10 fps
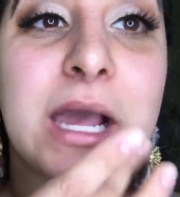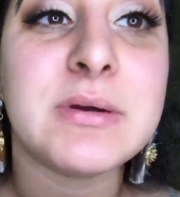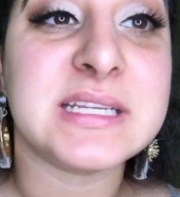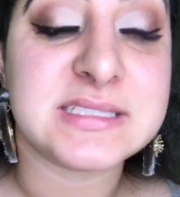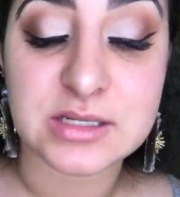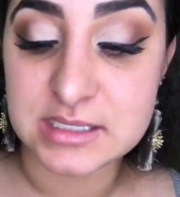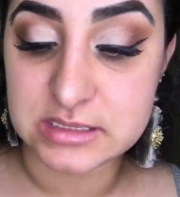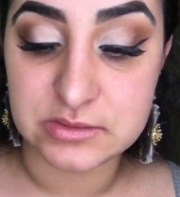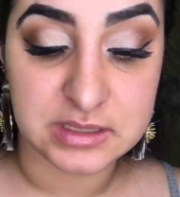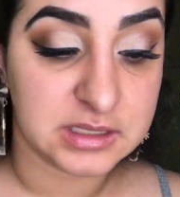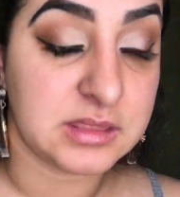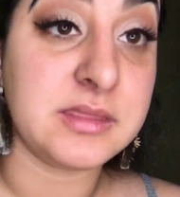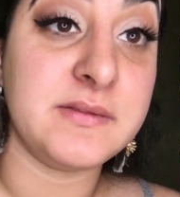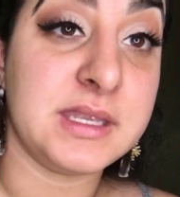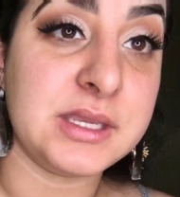When I started doing
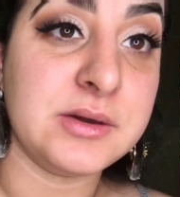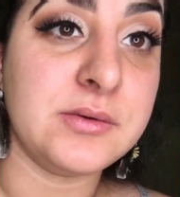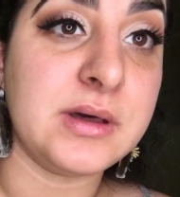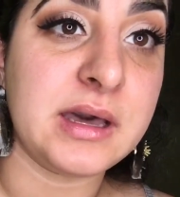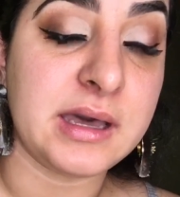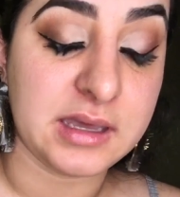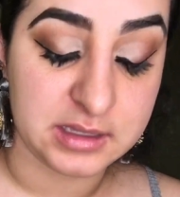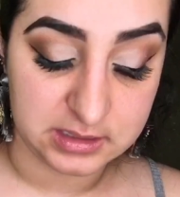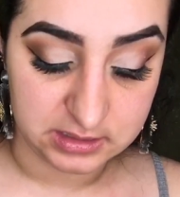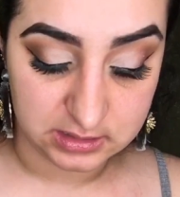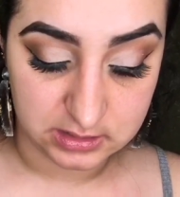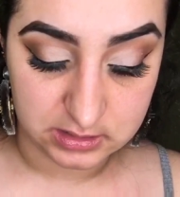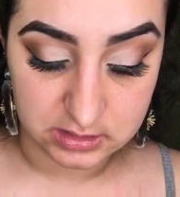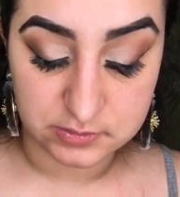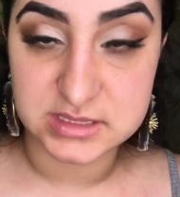the video,
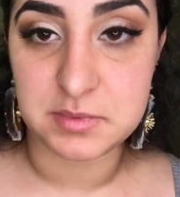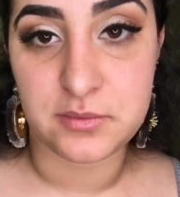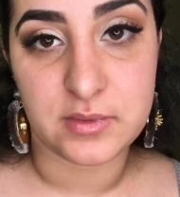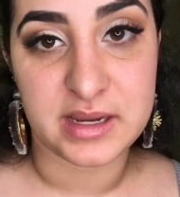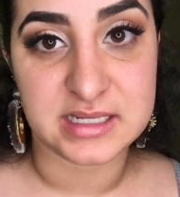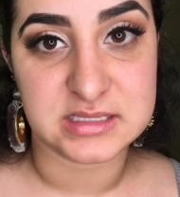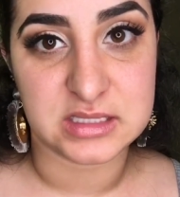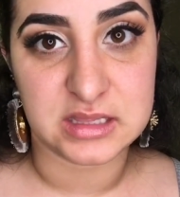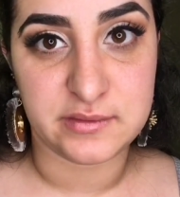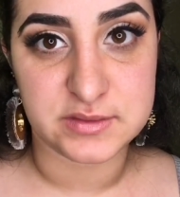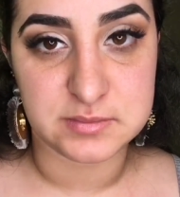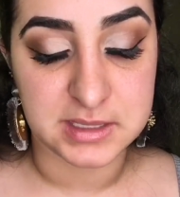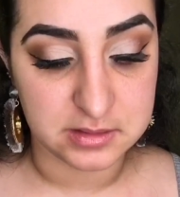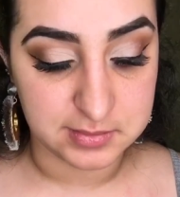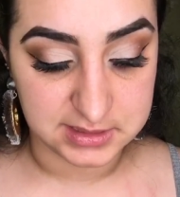it was before I had to leave to
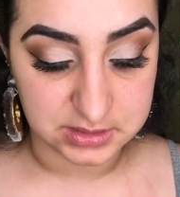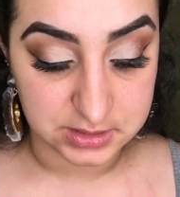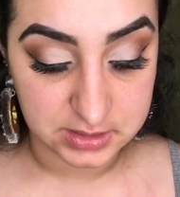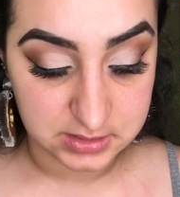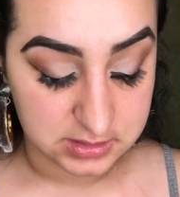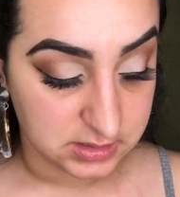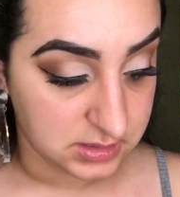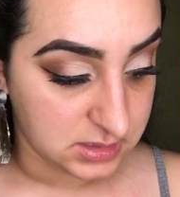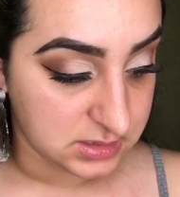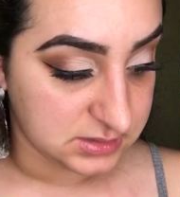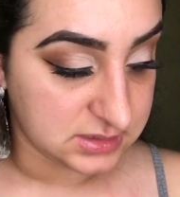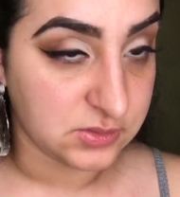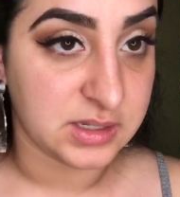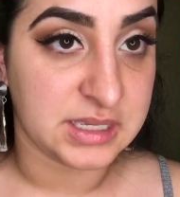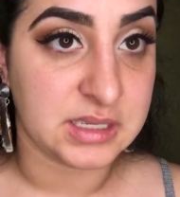pick up my daughter.
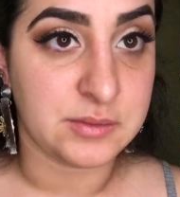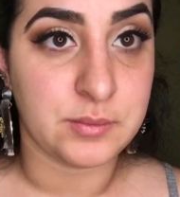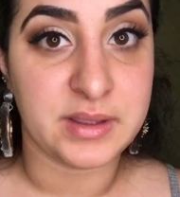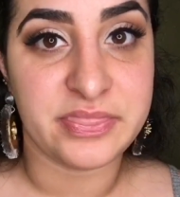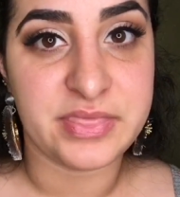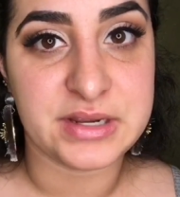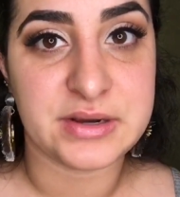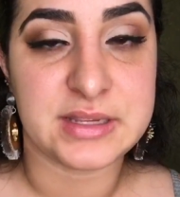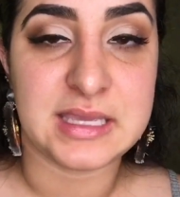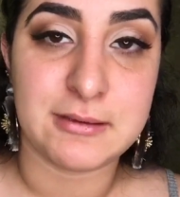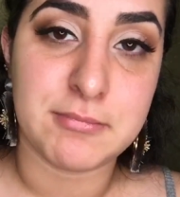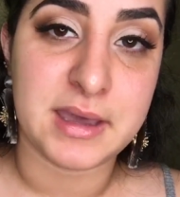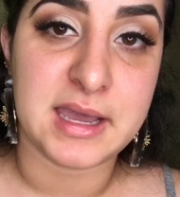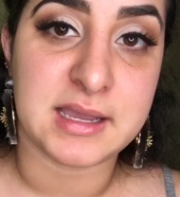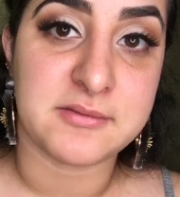So I went there, came
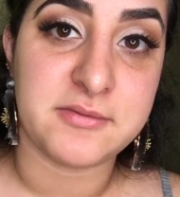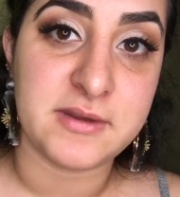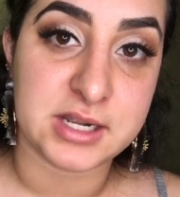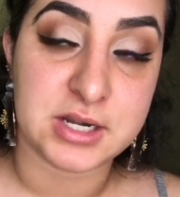back, fed